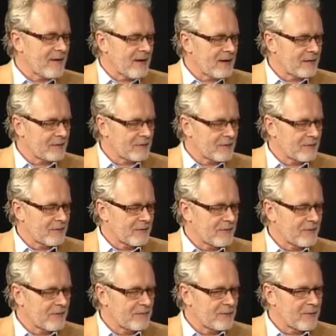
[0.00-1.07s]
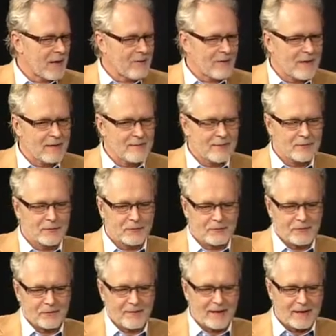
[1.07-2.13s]
are sort of the prime element to
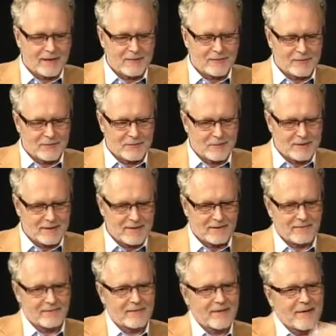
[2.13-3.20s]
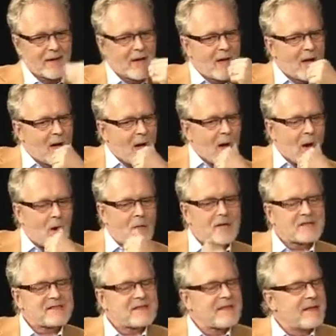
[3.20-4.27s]
survive and to live.
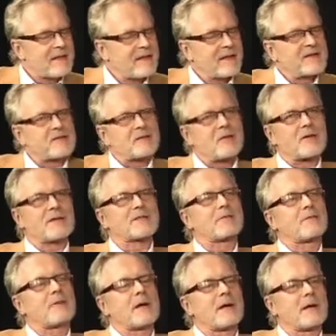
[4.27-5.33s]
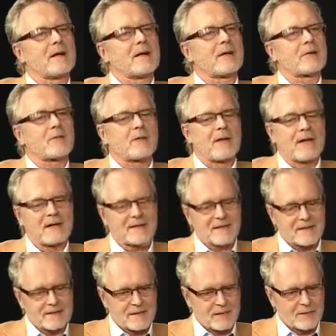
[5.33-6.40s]
Originally, I think stories were created
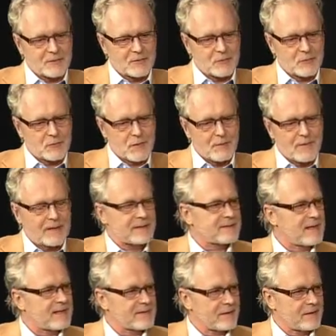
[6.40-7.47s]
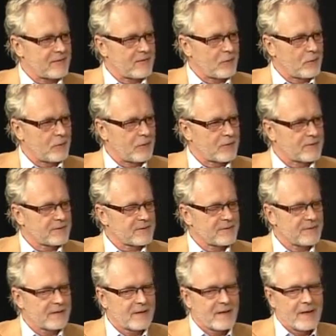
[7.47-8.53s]
to make sense out of the world.
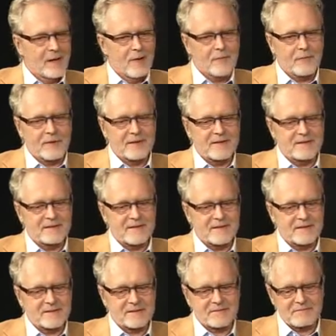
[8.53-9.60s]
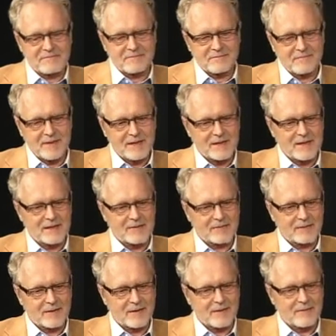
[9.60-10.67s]
For instance, many years,
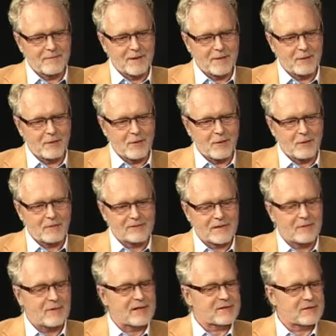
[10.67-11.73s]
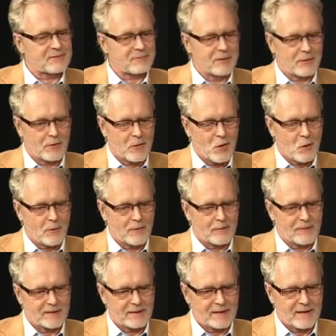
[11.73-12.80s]
long generations ago, when we
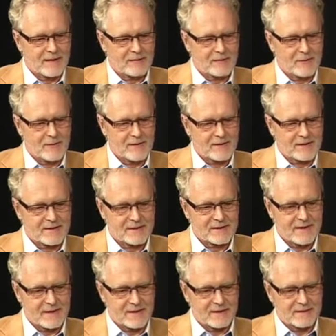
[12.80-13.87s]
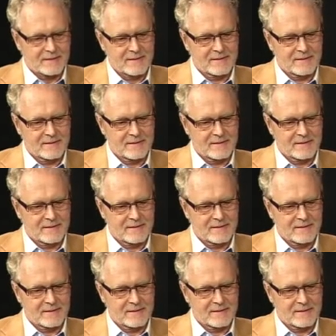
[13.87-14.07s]
didn't have so much science,